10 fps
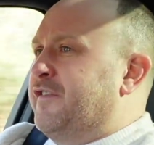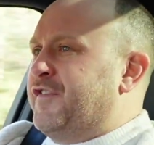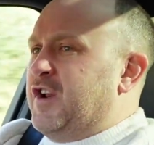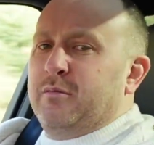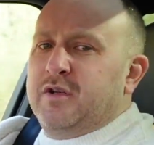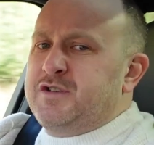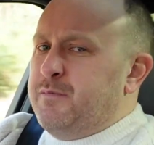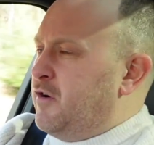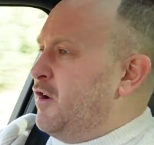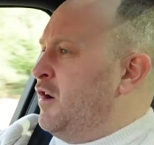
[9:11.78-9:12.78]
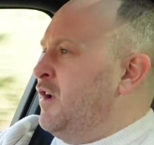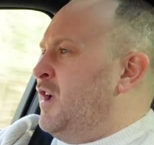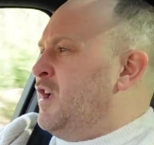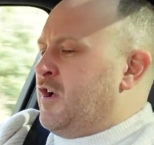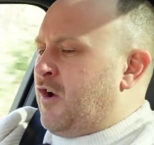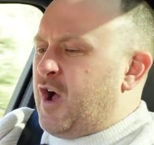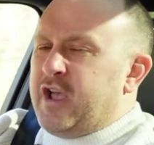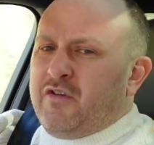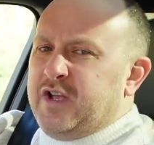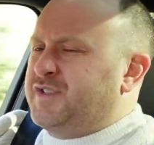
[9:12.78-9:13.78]
frameless mirror,
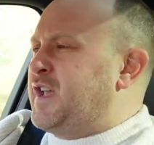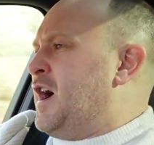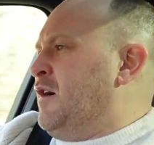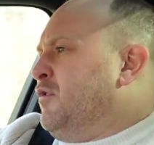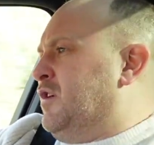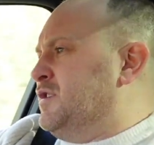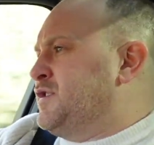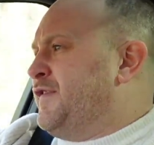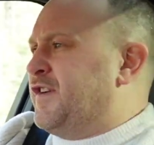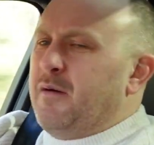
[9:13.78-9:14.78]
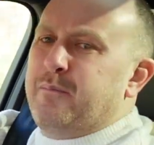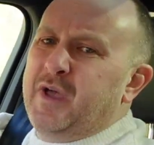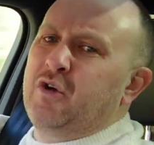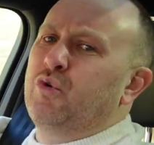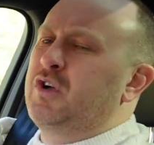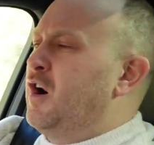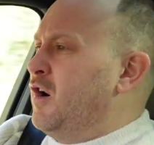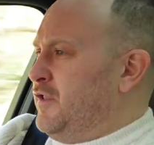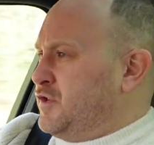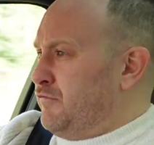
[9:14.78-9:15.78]
high-res cameras. For a big old
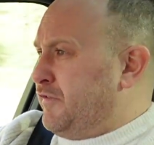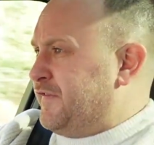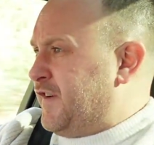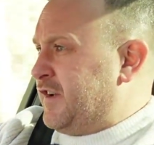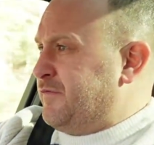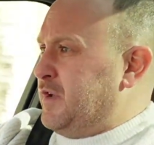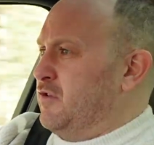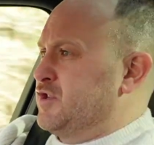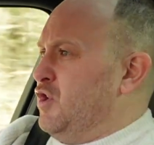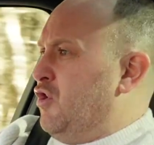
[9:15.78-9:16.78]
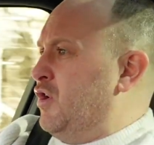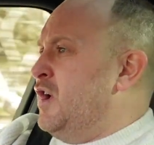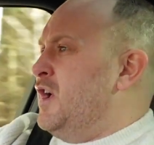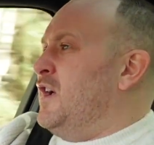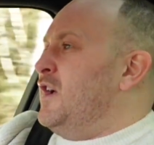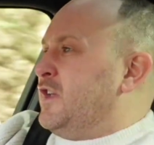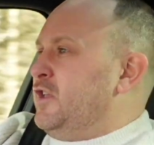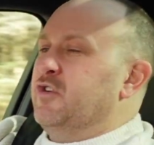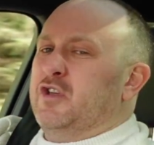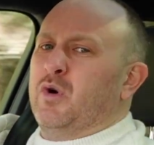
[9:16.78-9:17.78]
car that's over 5 meters long, you
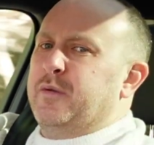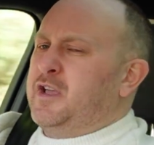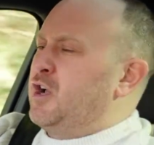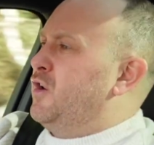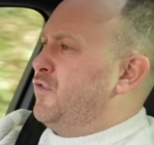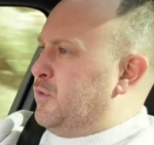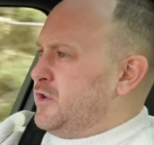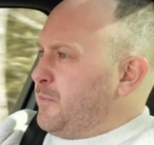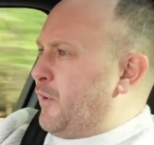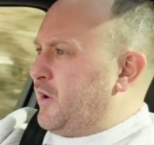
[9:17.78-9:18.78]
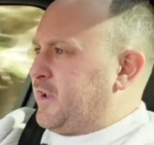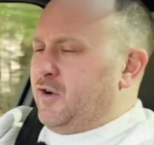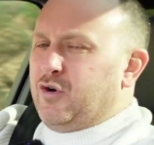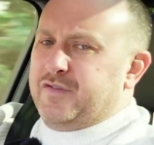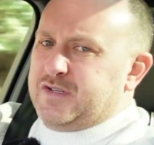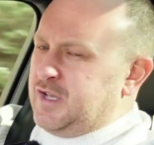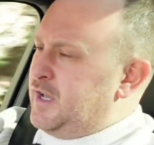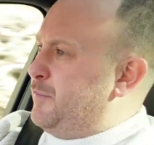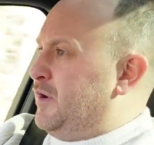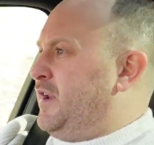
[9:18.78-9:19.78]
know, you want to be careful when you're parking it,
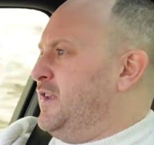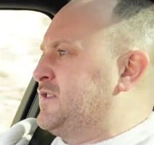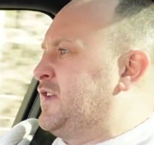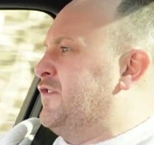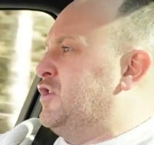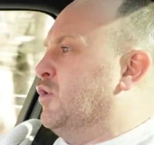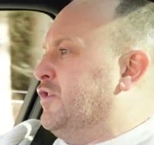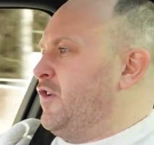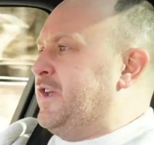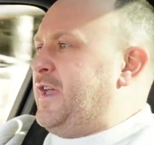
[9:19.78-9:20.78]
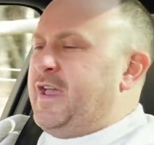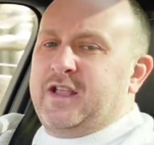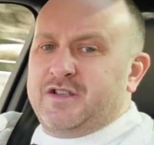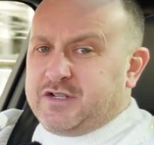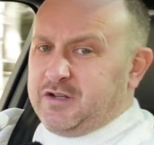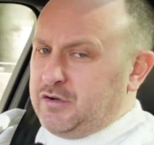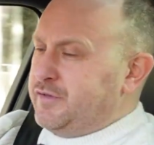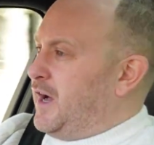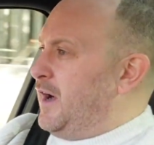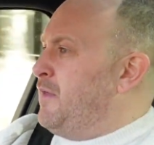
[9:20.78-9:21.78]
obviously, but it's giving you all the right aids to do
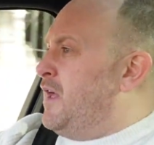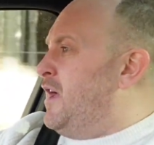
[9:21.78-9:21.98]
that.